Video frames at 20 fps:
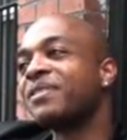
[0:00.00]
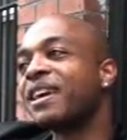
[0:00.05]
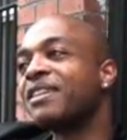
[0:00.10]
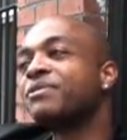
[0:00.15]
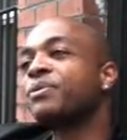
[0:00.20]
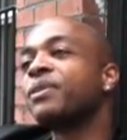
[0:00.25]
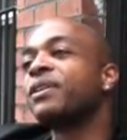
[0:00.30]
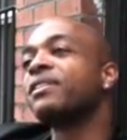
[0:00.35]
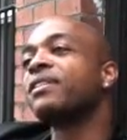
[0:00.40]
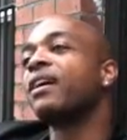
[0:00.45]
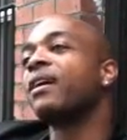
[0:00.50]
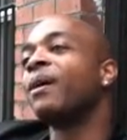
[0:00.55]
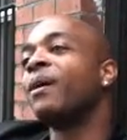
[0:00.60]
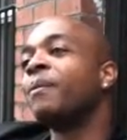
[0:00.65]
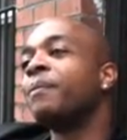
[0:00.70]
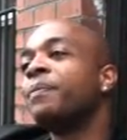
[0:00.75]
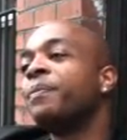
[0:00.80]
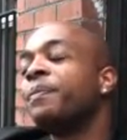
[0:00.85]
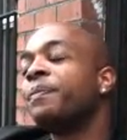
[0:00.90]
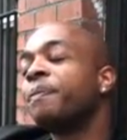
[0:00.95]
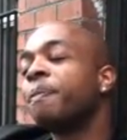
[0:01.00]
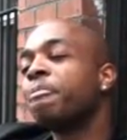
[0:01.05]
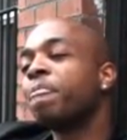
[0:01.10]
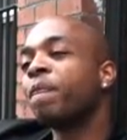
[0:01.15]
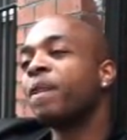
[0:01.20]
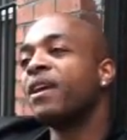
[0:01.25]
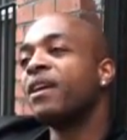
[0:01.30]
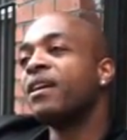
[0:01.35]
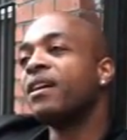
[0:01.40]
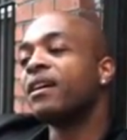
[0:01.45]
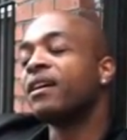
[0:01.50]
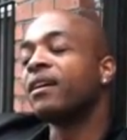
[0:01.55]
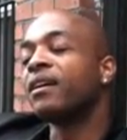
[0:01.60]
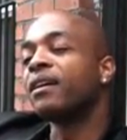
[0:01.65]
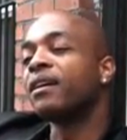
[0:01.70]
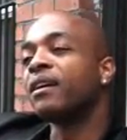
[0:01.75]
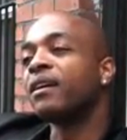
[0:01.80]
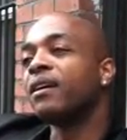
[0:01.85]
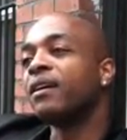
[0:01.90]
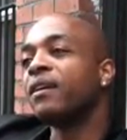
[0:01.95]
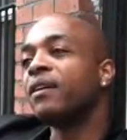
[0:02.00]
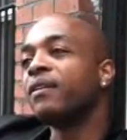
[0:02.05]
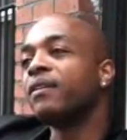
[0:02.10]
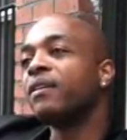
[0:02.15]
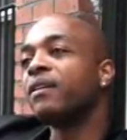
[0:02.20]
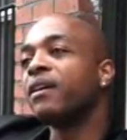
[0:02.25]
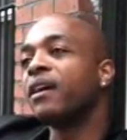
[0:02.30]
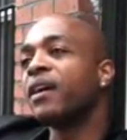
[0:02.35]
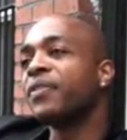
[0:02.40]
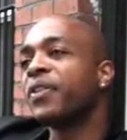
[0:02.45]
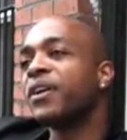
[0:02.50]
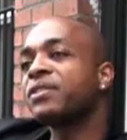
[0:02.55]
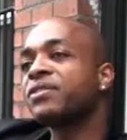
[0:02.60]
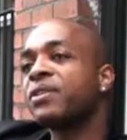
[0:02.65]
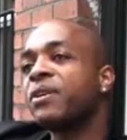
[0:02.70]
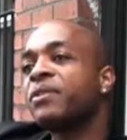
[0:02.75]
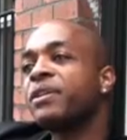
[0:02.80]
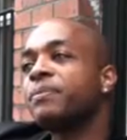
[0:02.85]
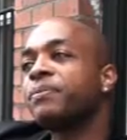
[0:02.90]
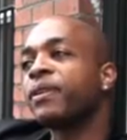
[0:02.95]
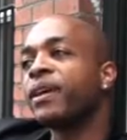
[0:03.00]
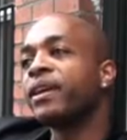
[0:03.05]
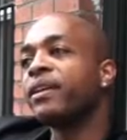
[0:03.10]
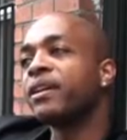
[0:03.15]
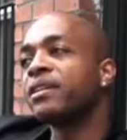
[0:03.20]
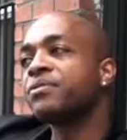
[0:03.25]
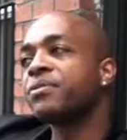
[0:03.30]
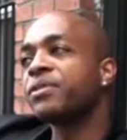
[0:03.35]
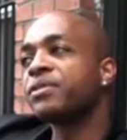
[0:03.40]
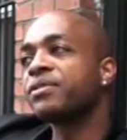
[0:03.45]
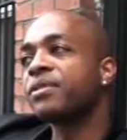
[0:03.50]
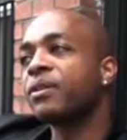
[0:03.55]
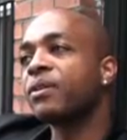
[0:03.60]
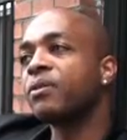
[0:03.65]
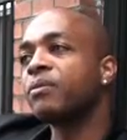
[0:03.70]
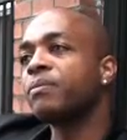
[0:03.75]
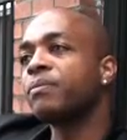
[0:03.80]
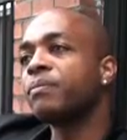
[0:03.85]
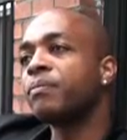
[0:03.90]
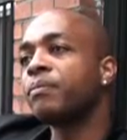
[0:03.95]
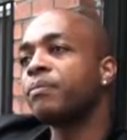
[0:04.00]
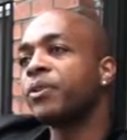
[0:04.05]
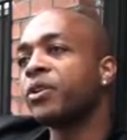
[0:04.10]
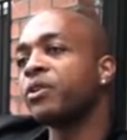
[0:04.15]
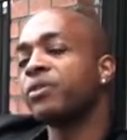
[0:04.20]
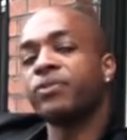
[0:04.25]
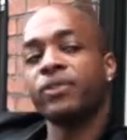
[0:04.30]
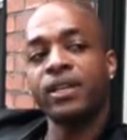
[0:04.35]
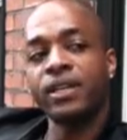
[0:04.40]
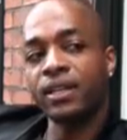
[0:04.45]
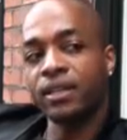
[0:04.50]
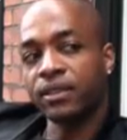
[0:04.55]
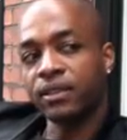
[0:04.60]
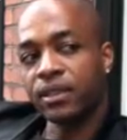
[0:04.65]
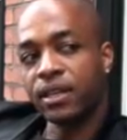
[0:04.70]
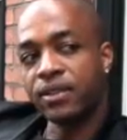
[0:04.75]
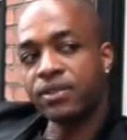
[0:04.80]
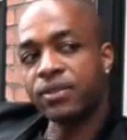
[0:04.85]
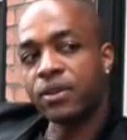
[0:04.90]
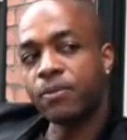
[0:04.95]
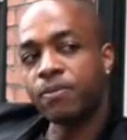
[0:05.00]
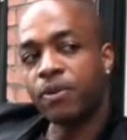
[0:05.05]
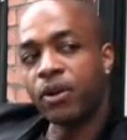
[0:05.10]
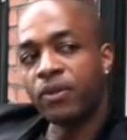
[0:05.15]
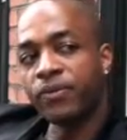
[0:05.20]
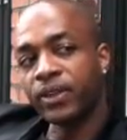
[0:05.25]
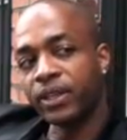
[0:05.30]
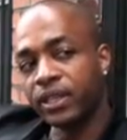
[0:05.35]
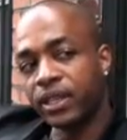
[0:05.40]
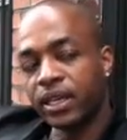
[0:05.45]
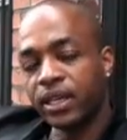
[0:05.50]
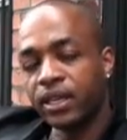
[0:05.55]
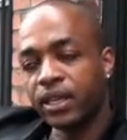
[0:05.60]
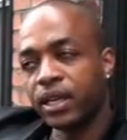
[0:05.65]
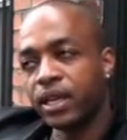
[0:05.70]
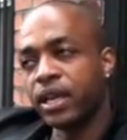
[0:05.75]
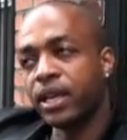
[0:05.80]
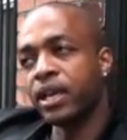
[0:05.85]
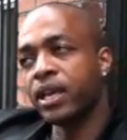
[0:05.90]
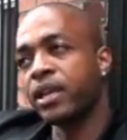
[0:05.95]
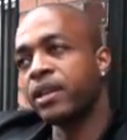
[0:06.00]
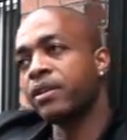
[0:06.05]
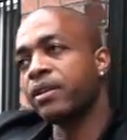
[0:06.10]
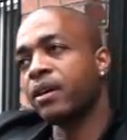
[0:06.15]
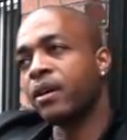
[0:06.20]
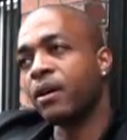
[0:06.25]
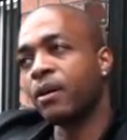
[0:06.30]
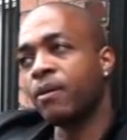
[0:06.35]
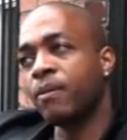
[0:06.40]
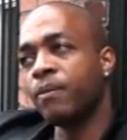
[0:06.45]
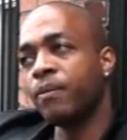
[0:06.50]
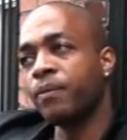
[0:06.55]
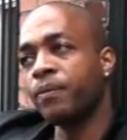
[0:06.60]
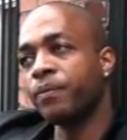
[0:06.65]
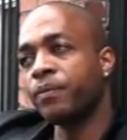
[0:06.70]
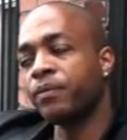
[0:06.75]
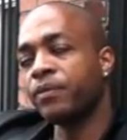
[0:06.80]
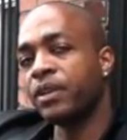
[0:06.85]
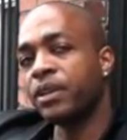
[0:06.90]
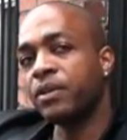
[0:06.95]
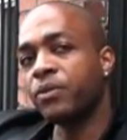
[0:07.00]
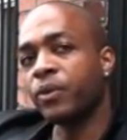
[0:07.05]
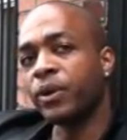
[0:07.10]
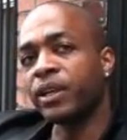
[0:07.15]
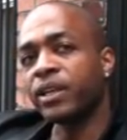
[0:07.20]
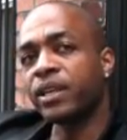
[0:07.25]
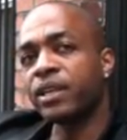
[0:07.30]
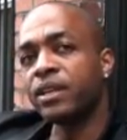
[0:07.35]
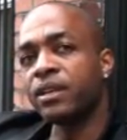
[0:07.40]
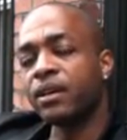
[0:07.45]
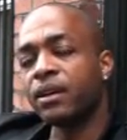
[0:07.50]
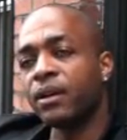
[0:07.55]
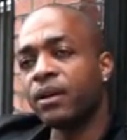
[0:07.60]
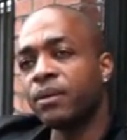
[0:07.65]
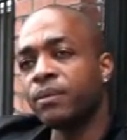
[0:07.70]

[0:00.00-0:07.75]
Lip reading: Ezra. I thought Tony played Ezra so beautifully and so perfectly, and he really